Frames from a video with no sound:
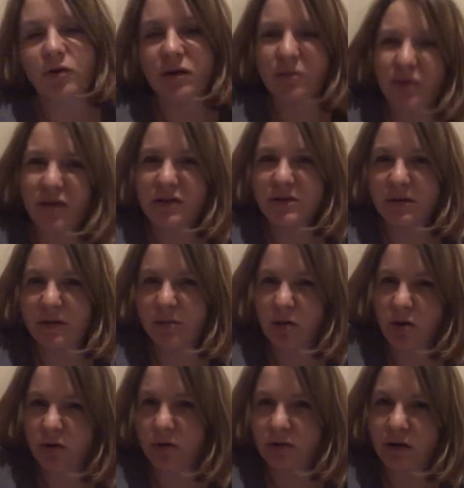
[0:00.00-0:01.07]
not going to bother doing a
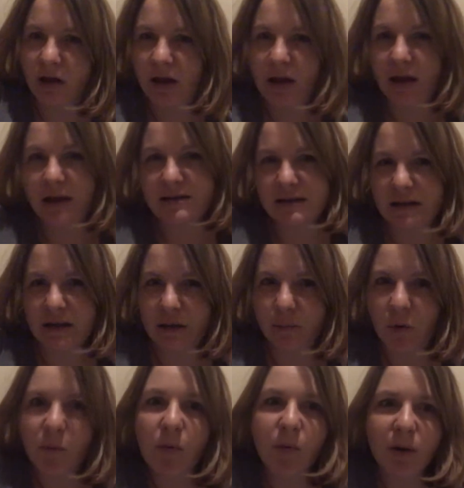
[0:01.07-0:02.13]
book haul, as in like a
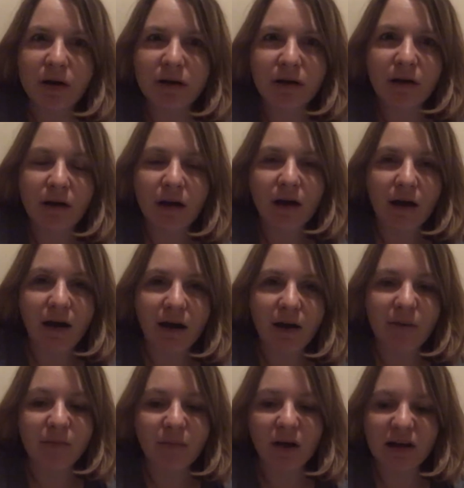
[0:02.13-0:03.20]
proper one.
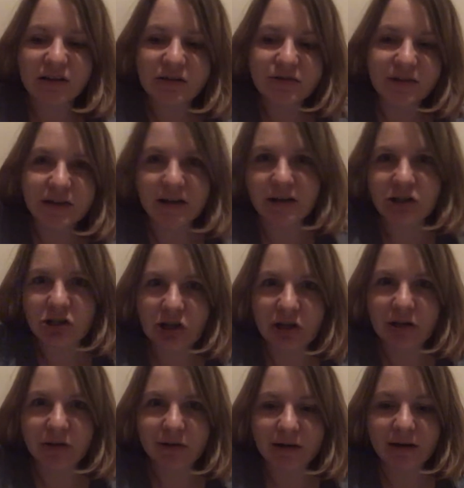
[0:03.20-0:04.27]
Um, I just figured I'd show
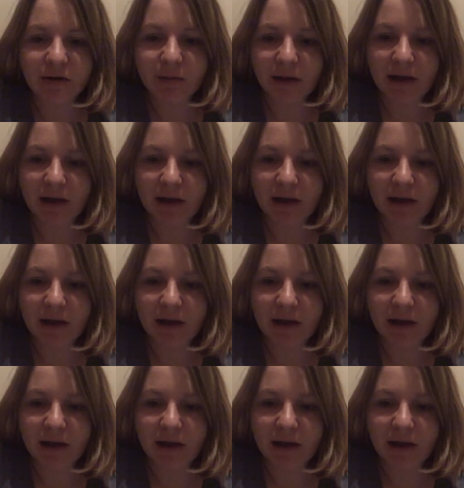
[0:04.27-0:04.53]
you a little